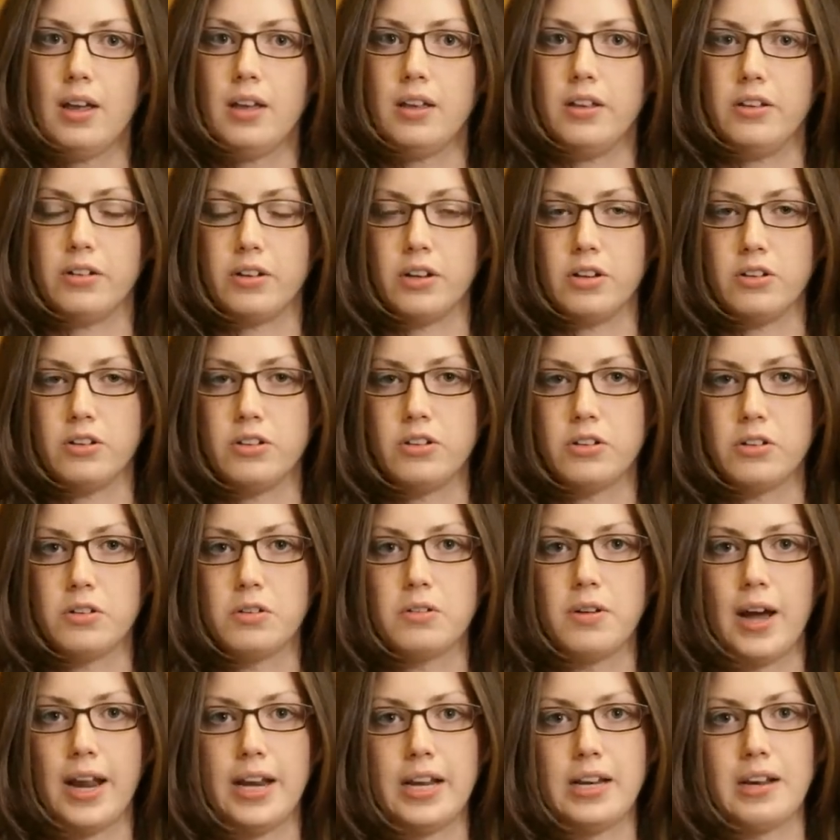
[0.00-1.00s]
you can
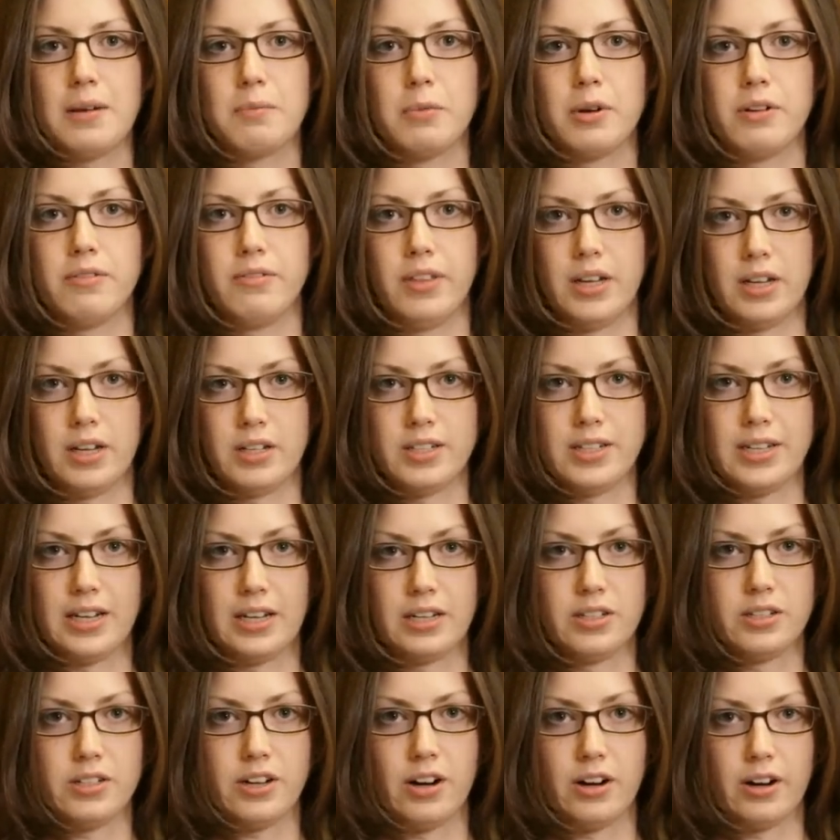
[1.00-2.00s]
do any number of things to
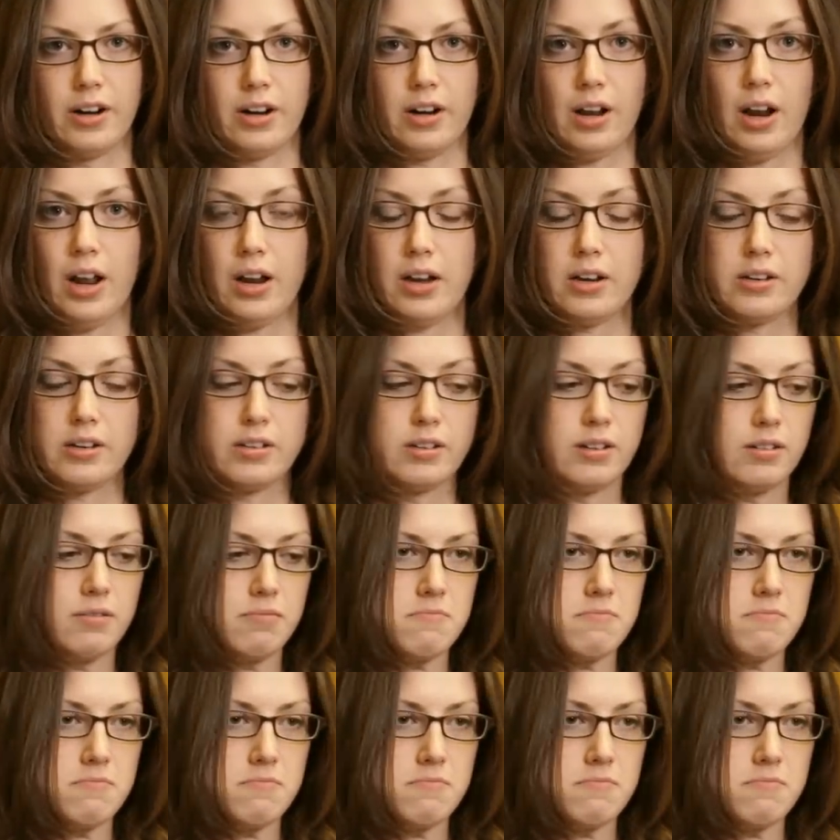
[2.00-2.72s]
get started, and